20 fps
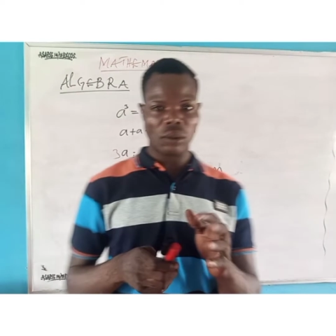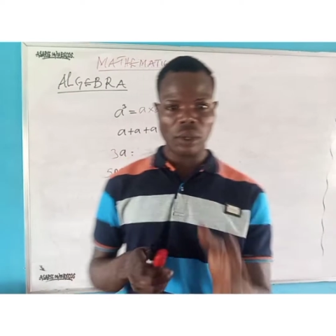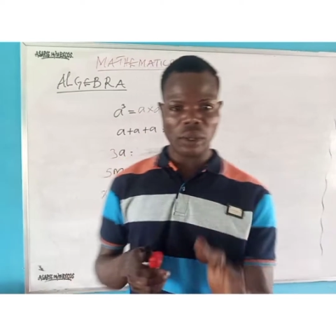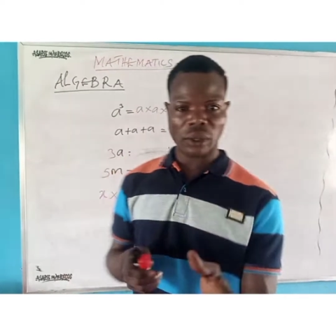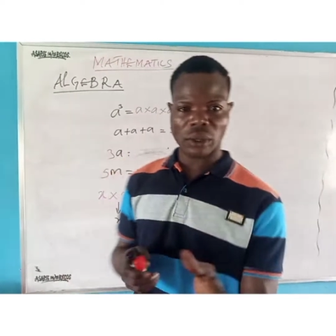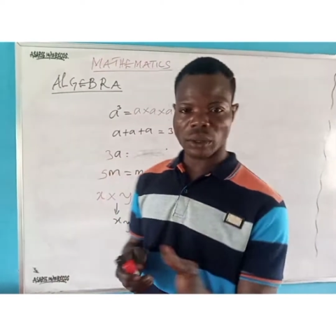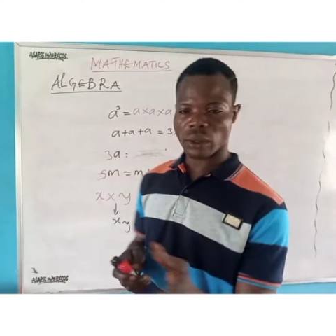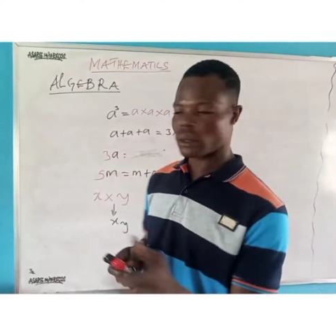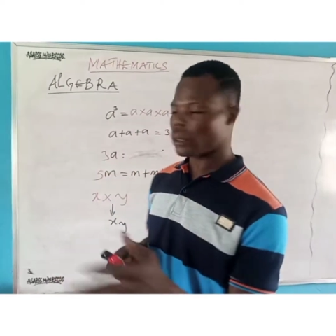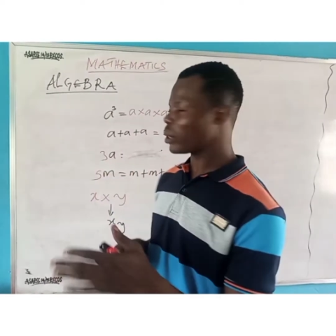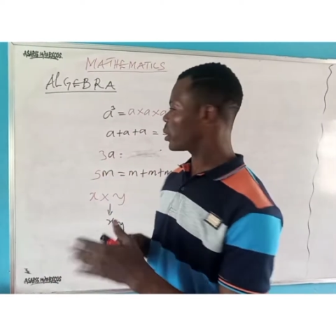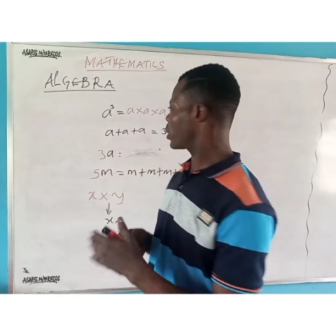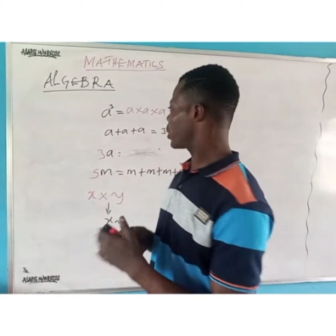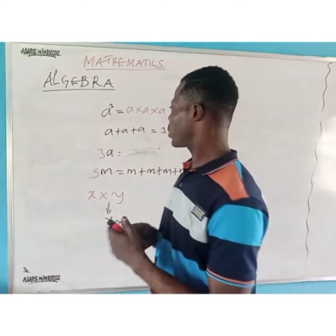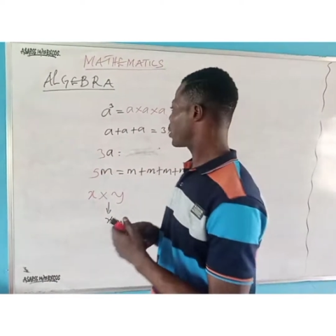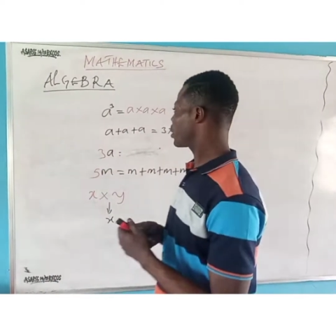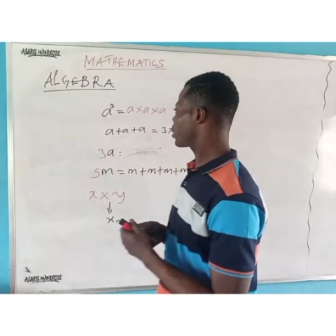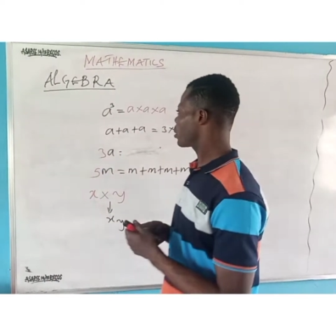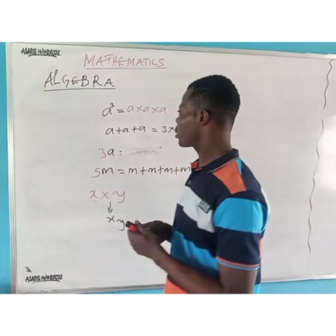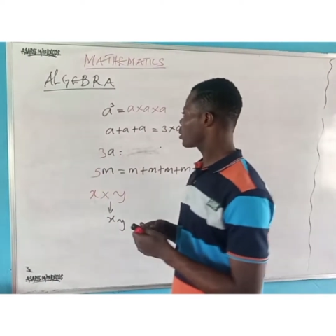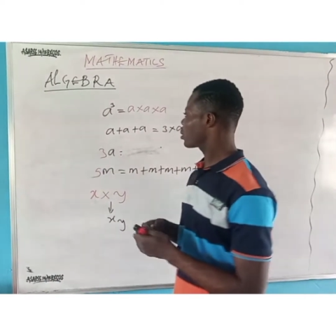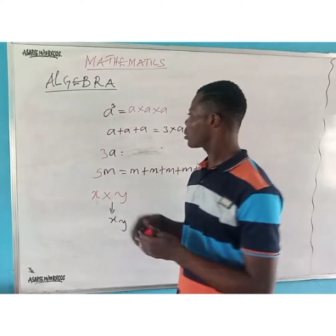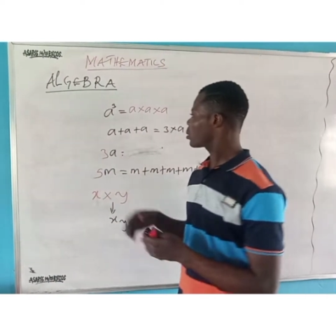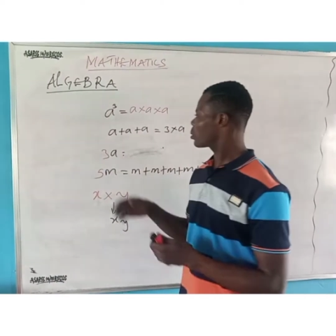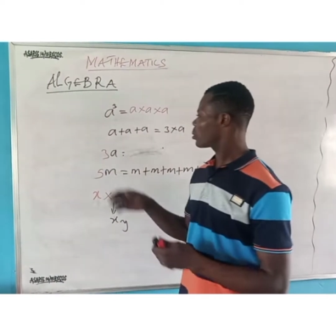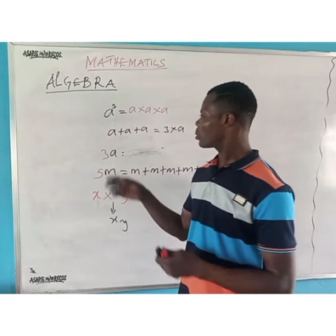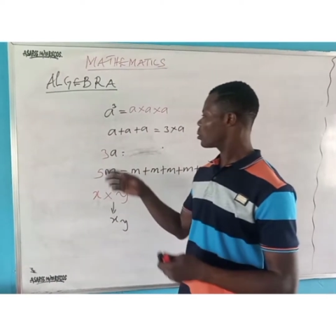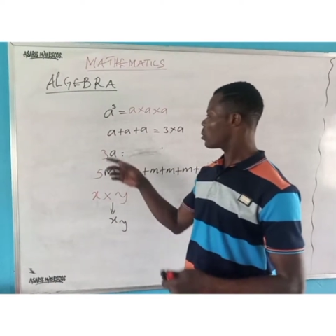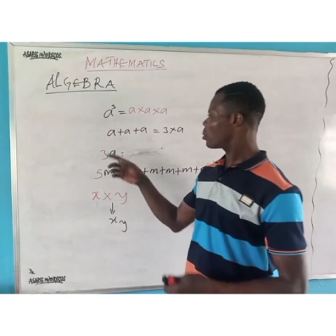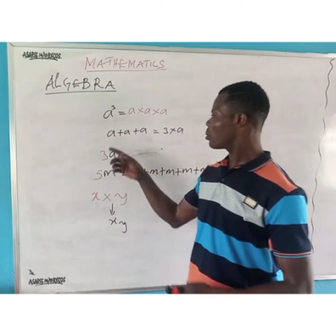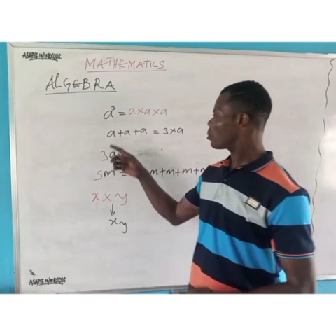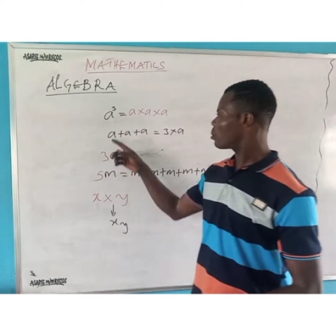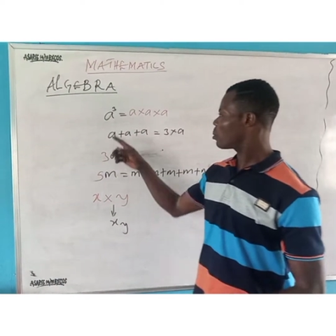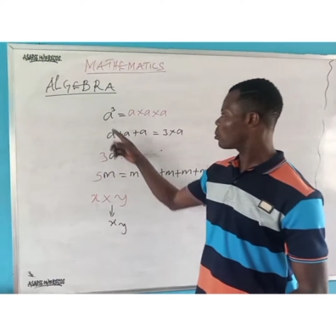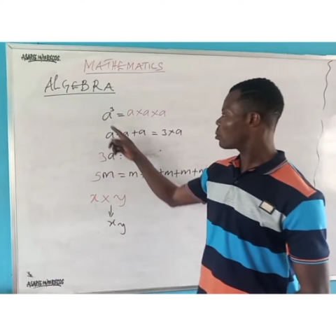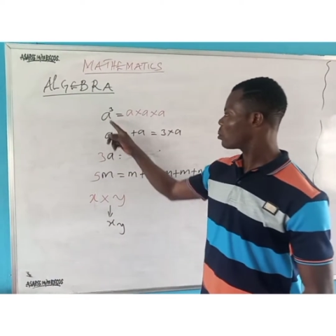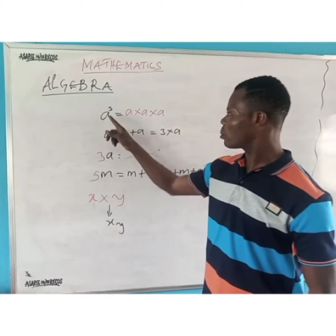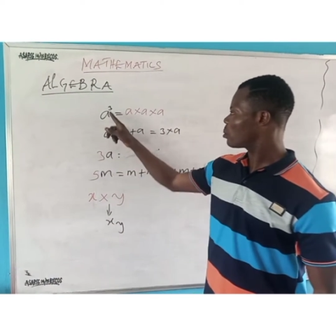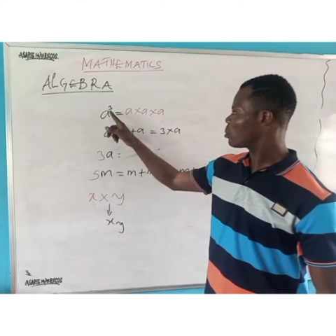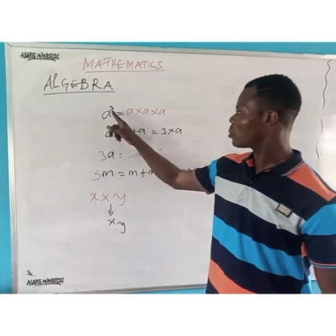what do you notice?
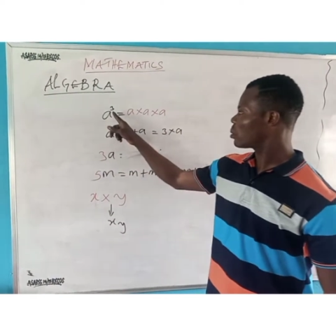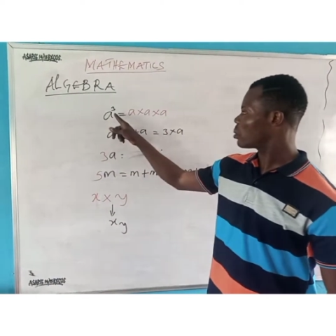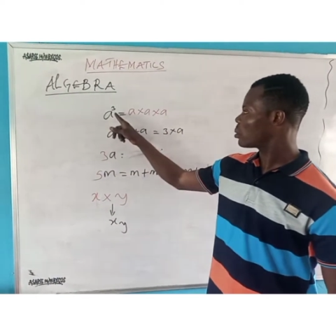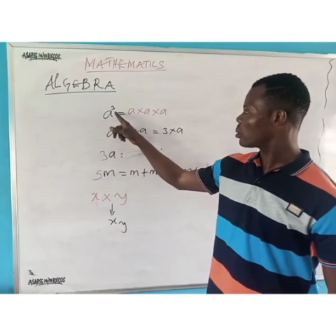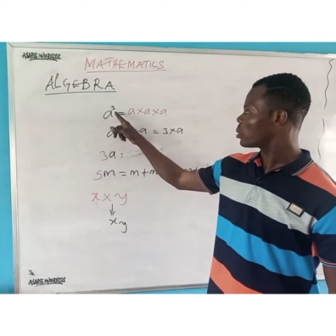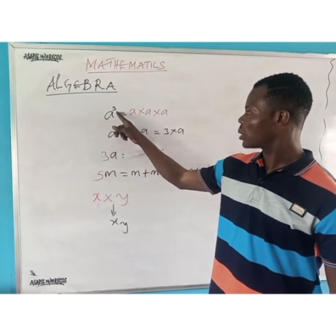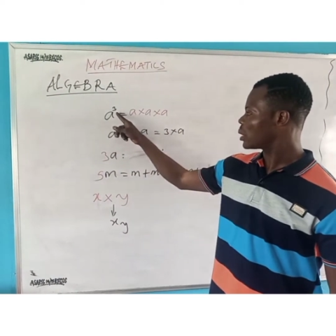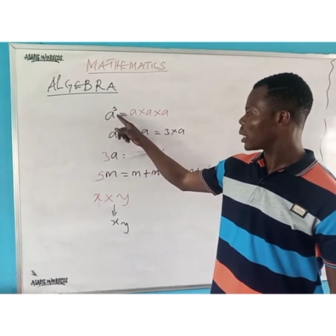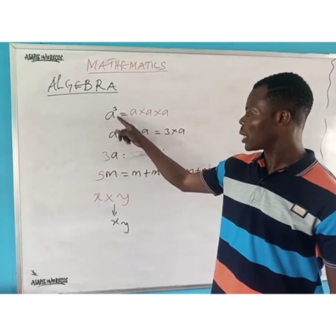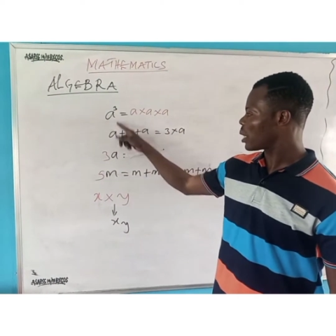There